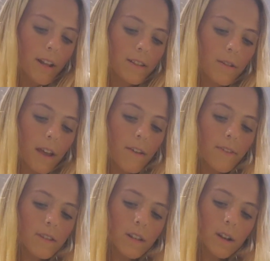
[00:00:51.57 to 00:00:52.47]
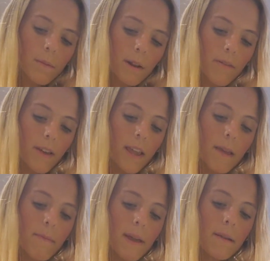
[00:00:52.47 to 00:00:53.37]
It's okay if it's a little bit of a
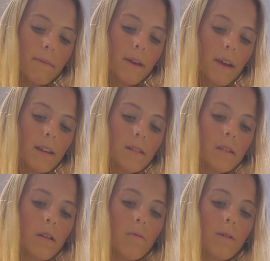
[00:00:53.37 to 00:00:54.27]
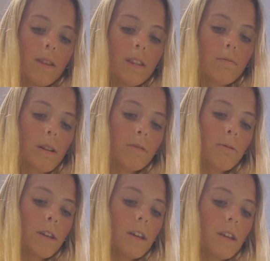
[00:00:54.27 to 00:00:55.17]
heaping because with this
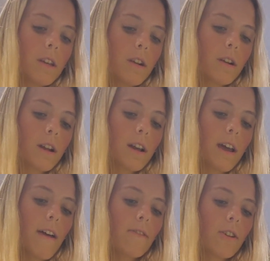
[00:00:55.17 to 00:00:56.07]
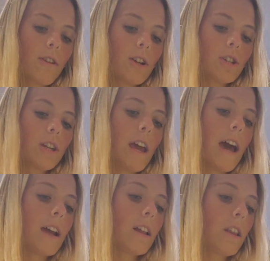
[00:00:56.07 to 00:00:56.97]
recipe, you're going to have to gradually
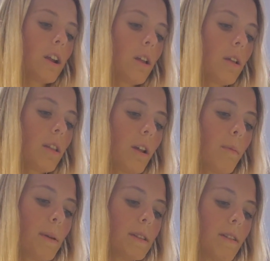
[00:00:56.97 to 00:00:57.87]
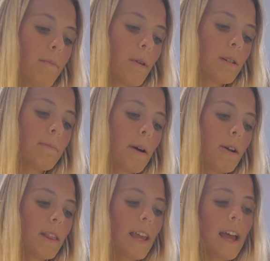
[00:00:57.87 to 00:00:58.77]
add a little bits of protein powder
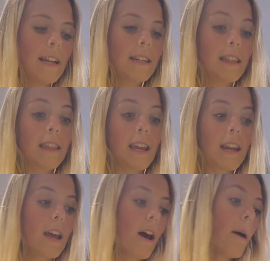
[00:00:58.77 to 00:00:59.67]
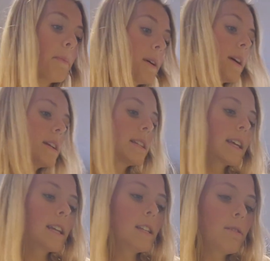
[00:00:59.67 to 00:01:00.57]
at the end to thicken it up to
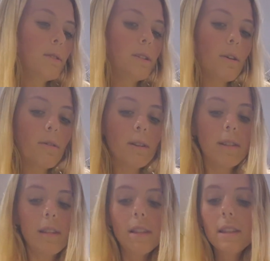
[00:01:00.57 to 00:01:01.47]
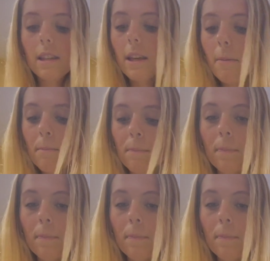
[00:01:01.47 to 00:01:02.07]
get it to a dough consistency.